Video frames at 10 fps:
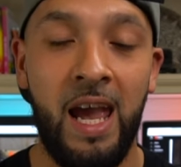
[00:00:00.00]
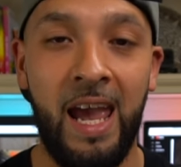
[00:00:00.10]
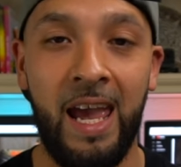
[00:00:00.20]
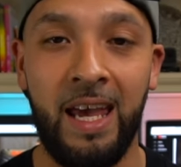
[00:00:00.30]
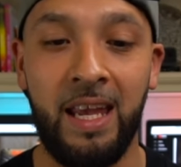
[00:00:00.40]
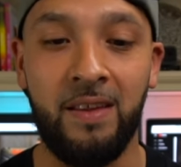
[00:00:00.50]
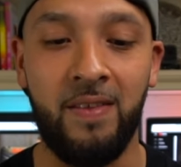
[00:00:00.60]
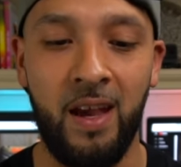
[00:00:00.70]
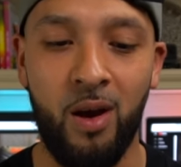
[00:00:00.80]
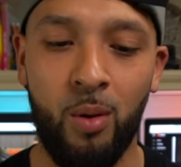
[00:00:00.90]
and
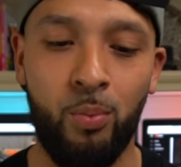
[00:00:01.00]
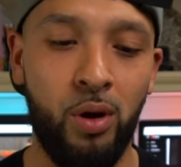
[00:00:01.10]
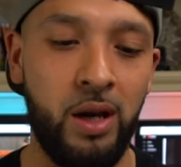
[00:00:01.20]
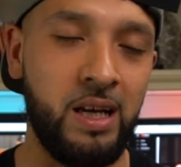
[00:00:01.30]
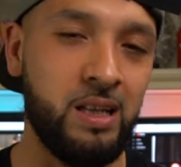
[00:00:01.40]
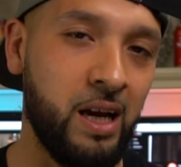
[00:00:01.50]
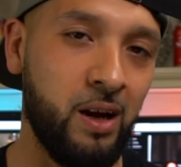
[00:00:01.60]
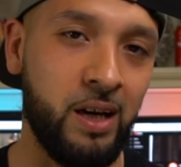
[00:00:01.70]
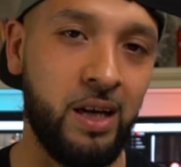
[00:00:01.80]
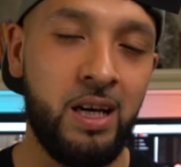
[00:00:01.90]
they are pretty
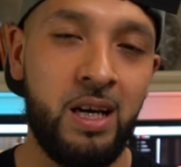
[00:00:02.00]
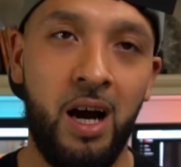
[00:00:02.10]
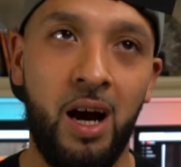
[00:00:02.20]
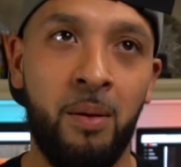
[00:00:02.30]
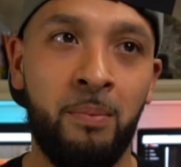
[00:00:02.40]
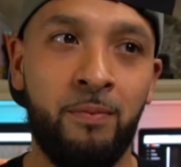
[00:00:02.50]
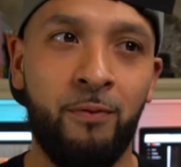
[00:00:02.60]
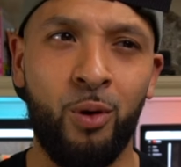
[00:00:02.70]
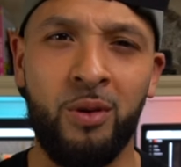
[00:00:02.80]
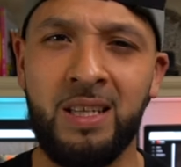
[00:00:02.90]
glaring um,
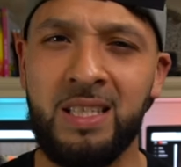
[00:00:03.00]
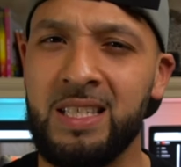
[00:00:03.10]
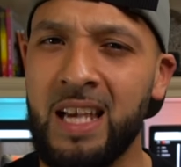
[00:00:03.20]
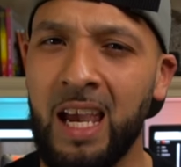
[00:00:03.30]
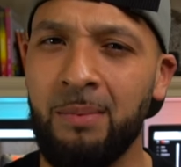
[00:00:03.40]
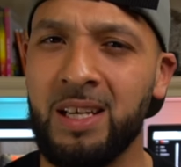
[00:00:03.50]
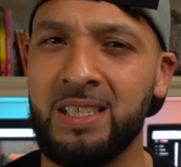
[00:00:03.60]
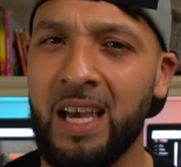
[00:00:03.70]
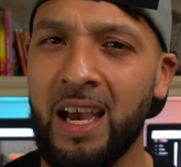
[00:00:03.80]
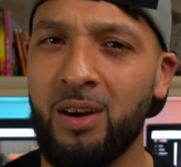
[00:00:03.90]
for the same
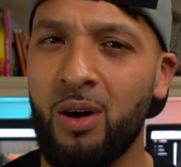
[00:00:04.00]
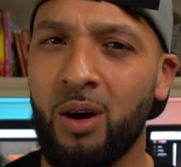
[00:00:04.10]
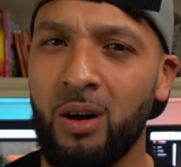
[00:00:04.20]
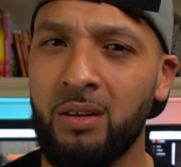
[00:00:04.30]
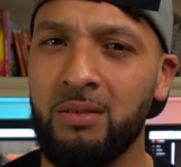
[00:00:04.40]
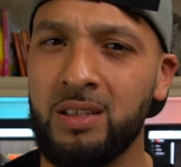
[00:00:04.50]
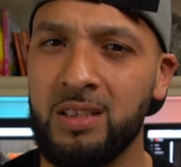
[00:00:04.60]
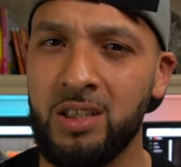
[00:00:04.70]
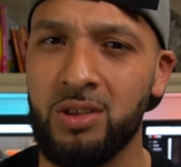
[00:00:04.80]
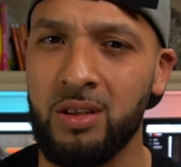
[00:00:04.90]
exact card,
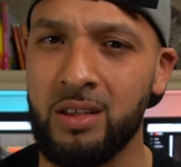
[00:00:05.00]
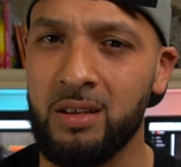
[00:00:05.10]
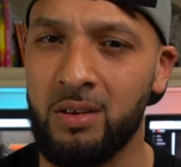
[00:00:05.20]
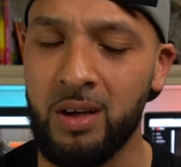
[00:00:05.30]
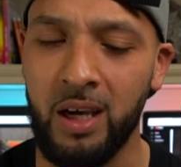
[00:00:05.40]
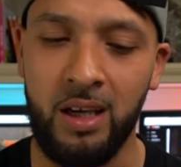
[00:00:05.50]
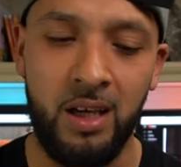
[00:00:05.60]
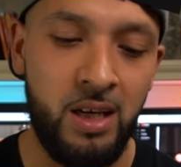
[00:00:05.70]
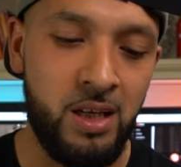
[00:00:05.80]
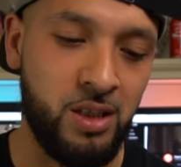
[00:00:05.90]
essentially, okay?
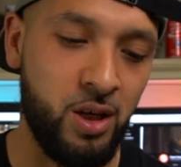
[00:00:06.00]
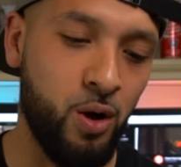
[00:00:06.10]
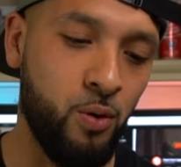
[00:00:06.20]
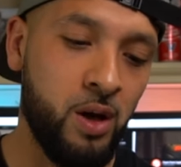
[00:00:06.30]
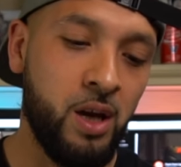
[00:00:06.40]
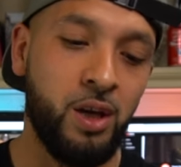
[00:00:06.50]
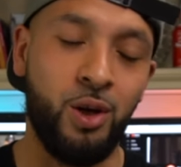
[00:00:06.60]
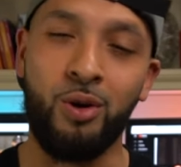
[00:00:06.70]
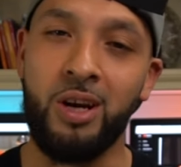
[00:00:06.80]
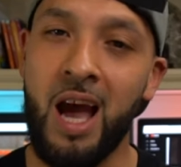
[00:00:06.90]
So
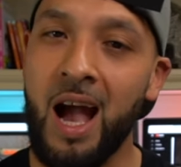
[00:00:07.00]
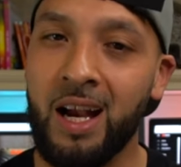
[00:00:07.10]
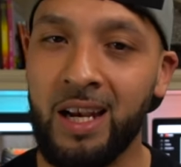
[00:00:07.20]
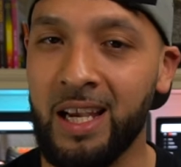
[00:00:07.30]
you're not gonna